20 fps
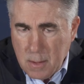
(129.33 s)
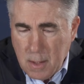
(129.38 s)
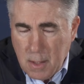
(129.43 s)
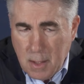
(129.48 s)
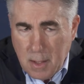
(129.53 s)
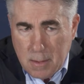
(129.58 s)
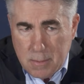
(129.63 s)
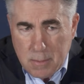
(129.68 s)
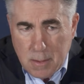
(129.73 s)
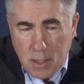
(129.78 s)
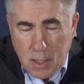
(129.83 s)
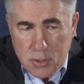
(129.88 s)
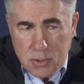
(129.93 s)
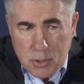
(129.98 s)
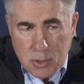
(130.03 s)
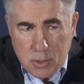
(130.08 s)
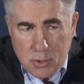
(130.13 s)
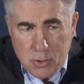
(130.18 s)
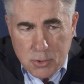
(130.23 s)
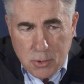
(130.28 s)
Yeah,
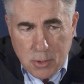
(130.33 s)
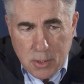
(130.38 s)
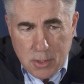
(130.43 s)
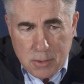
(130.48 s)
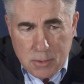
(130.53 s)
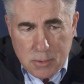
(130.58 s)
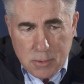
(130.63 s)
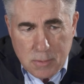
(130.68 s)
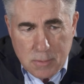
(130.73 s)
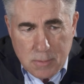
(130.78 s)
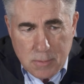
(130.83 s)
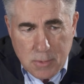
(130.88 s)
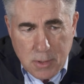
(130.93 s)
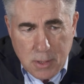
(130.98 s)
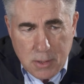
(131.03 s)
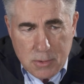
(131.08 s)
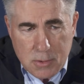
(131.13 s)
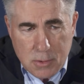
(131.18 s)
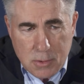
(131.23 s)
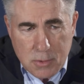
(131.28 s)
excellent choice.
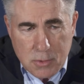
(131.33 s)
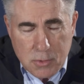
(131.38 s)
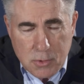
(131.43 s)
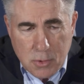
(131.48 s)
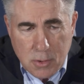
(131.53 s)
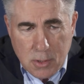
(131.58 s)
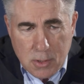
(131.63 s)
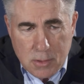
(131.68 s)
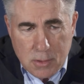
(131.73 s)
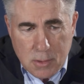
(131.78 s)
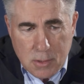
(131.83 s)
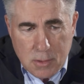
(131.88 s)
Excellent choice.